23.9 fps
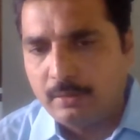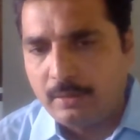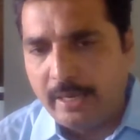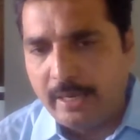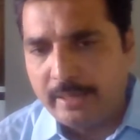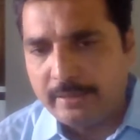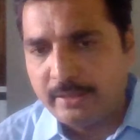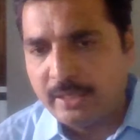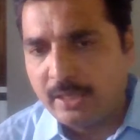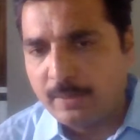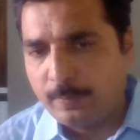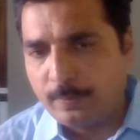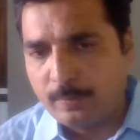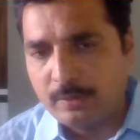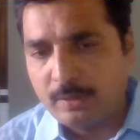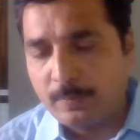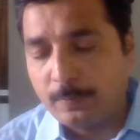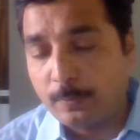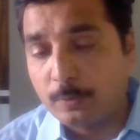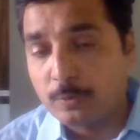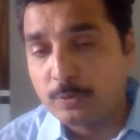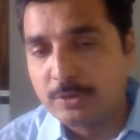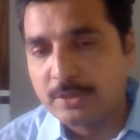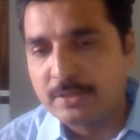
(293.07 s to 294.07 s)
and therefore
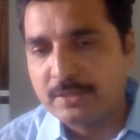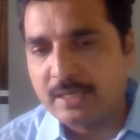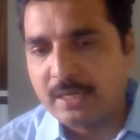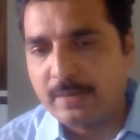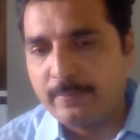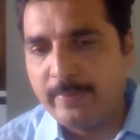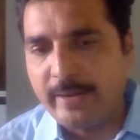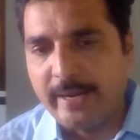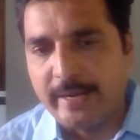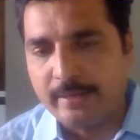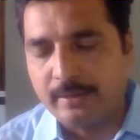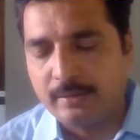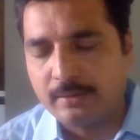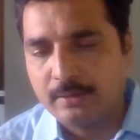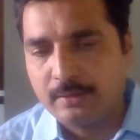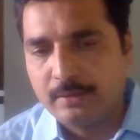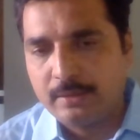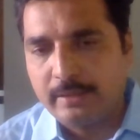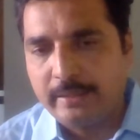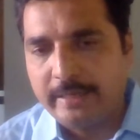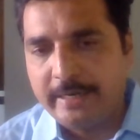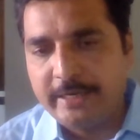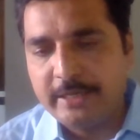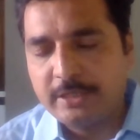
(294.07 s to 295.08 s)
the provisions are made.
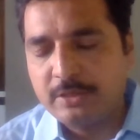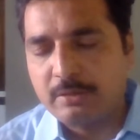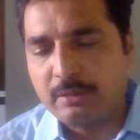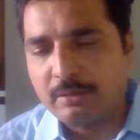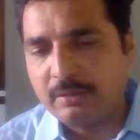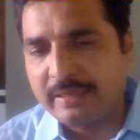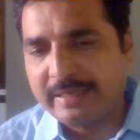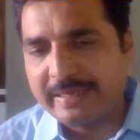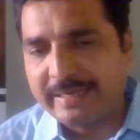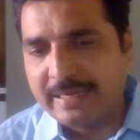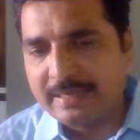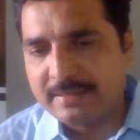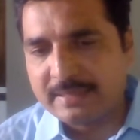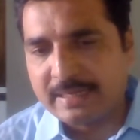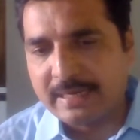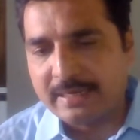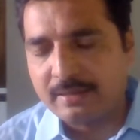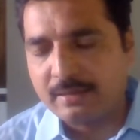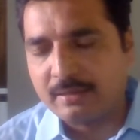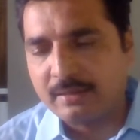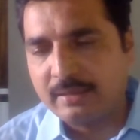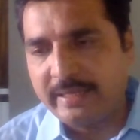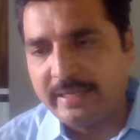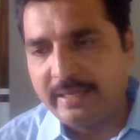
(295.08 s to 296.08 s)
It is not the case
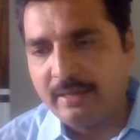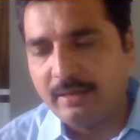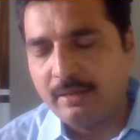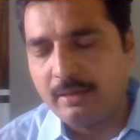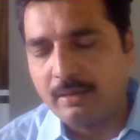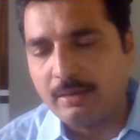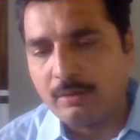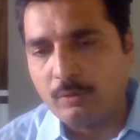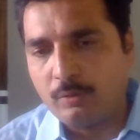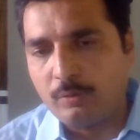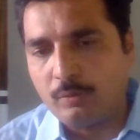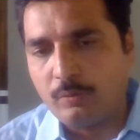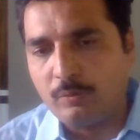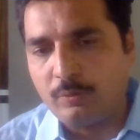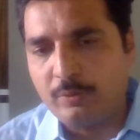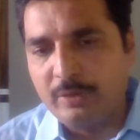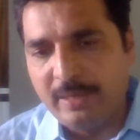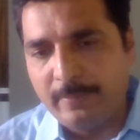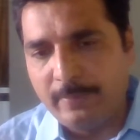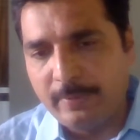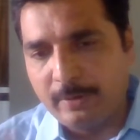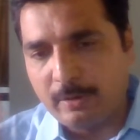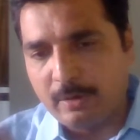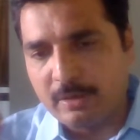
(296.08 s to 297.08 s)
that the
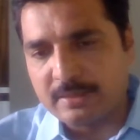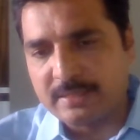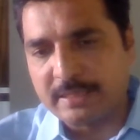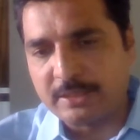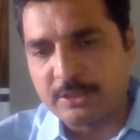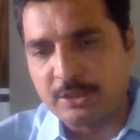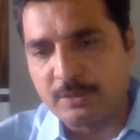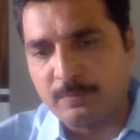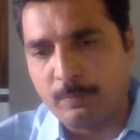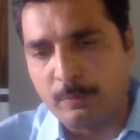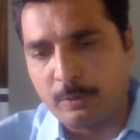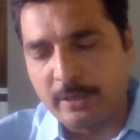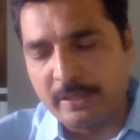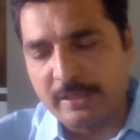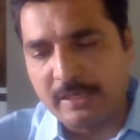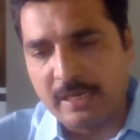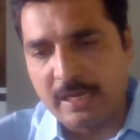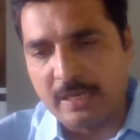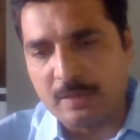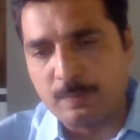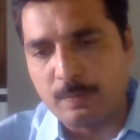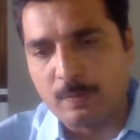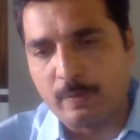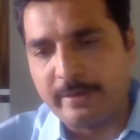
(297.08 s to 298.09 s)
only because section
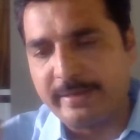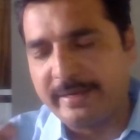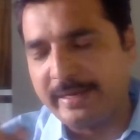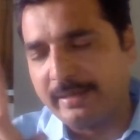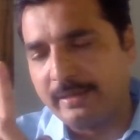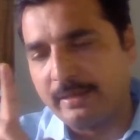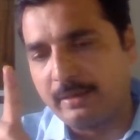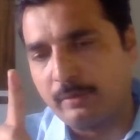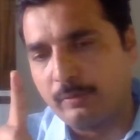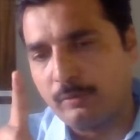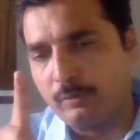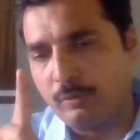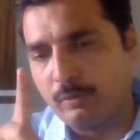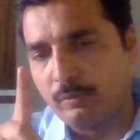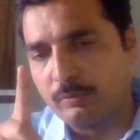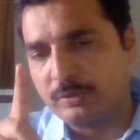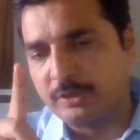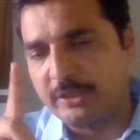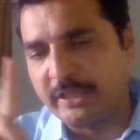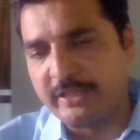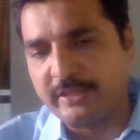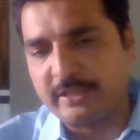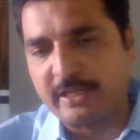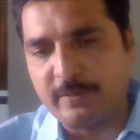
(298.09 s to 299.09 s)
43 has provided that no
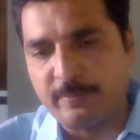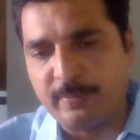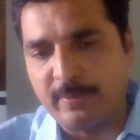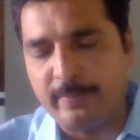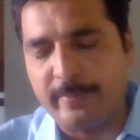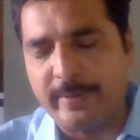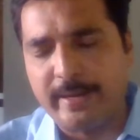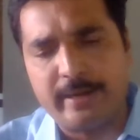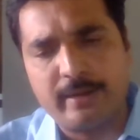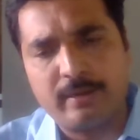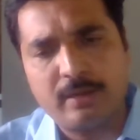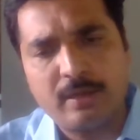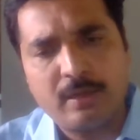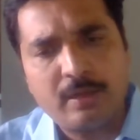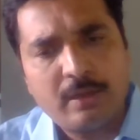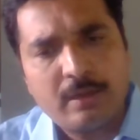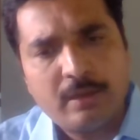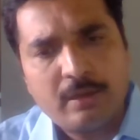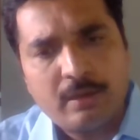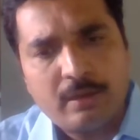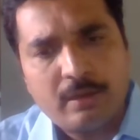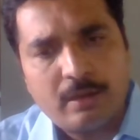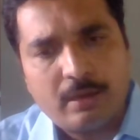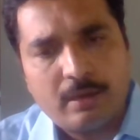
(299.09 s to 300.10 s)
change has been made,
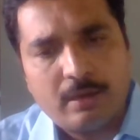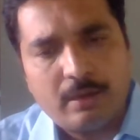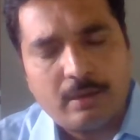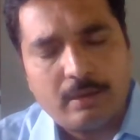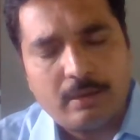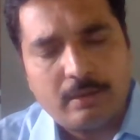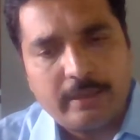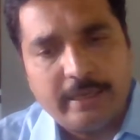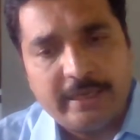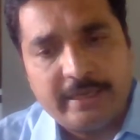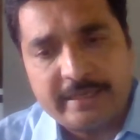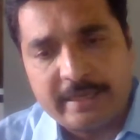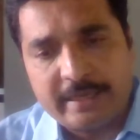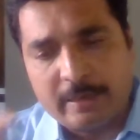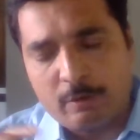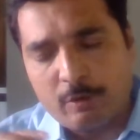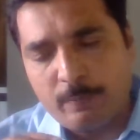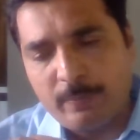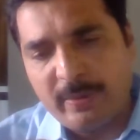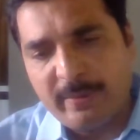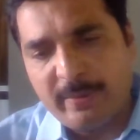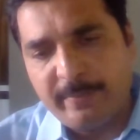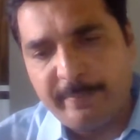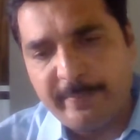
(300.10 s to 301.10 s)
it
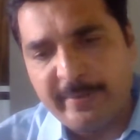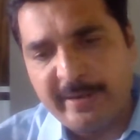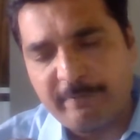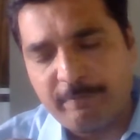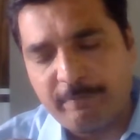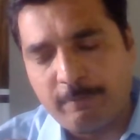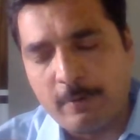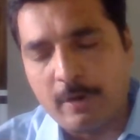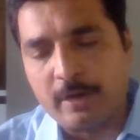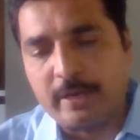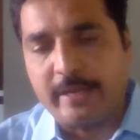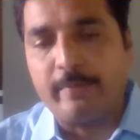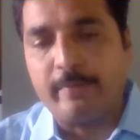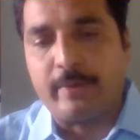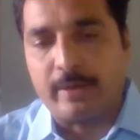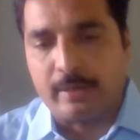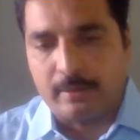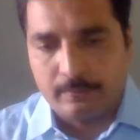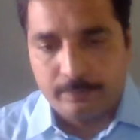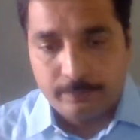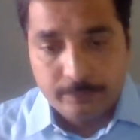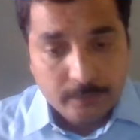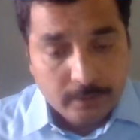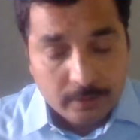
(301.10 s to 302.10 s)
cannot be made
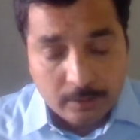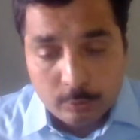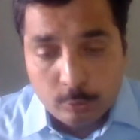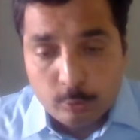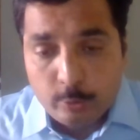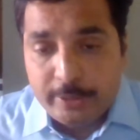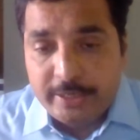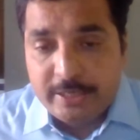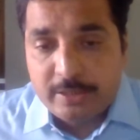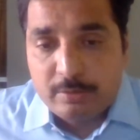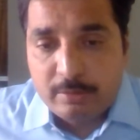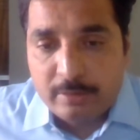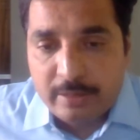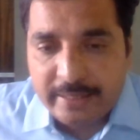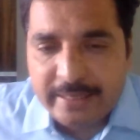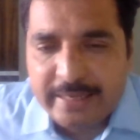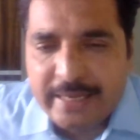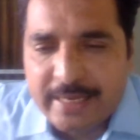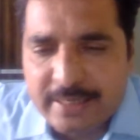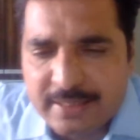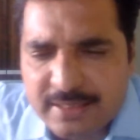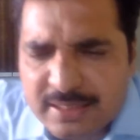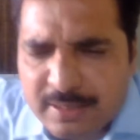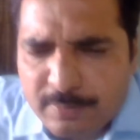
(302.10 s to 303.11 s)
forever. No, it is not the
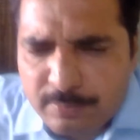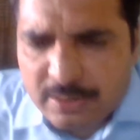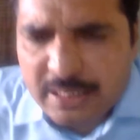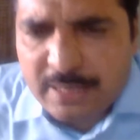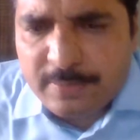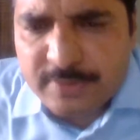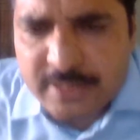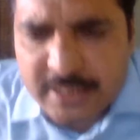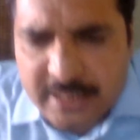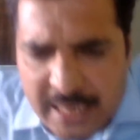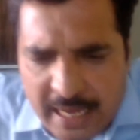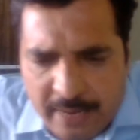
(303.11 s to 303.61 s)
case. Sometimes it